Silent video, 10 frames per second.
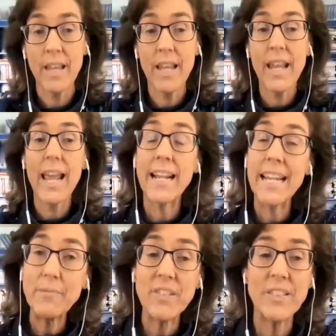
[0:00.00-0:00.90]
And I
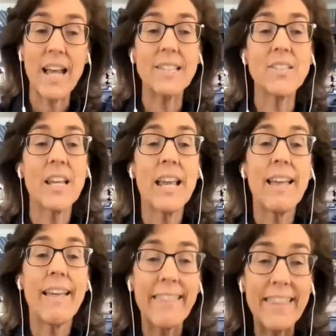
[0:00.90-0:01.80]
emphasized,
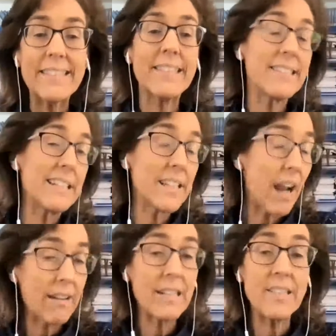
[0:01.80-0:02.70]
this is an
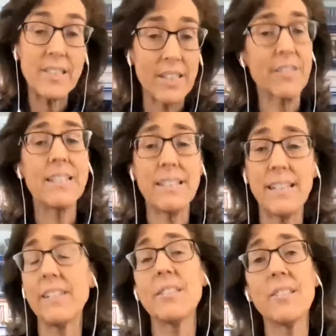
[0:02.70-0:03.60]
entirely serious
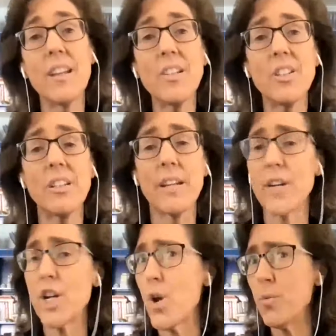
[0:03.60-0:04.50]
legal discussion. There
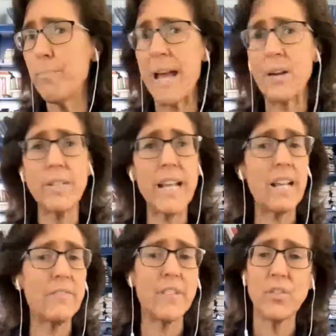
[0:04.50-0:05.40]
are no bound
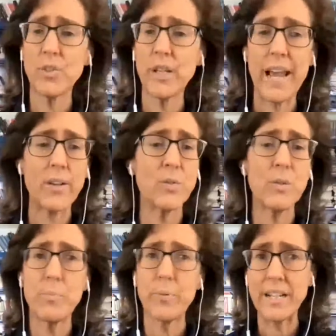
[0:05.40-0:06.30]
elephants or cows
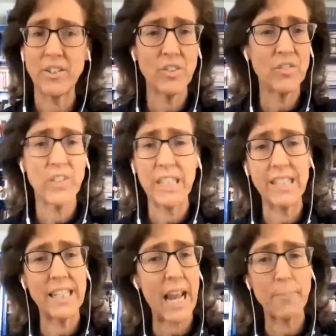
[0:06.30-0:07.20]
with branches filling
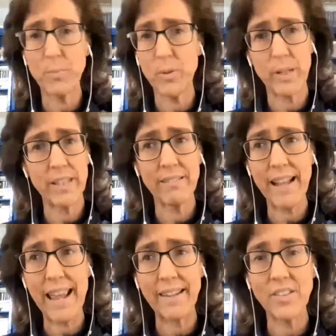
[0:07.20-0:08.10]
the gaps between their
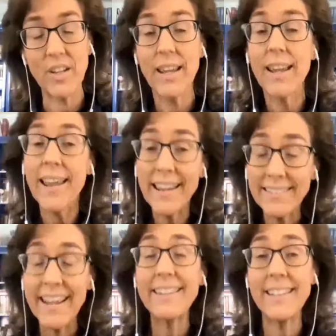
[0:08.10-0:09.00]
legs, and
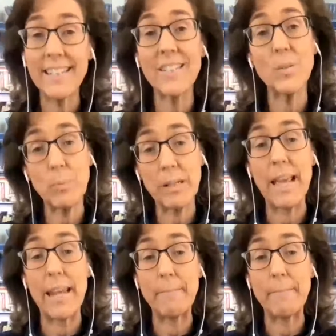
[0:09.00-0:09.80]
yet it is play.